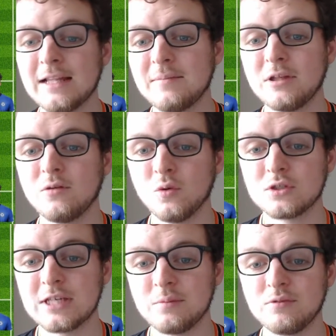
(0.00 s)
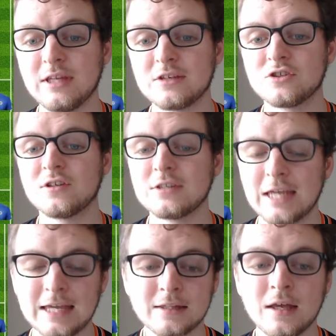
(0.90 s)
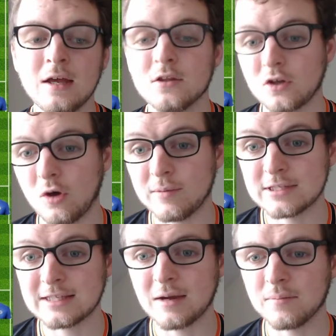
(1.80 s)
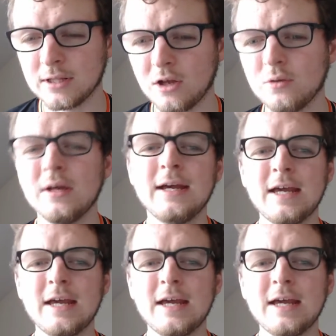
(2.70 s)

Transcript: let me know your team predictions in the comments down below.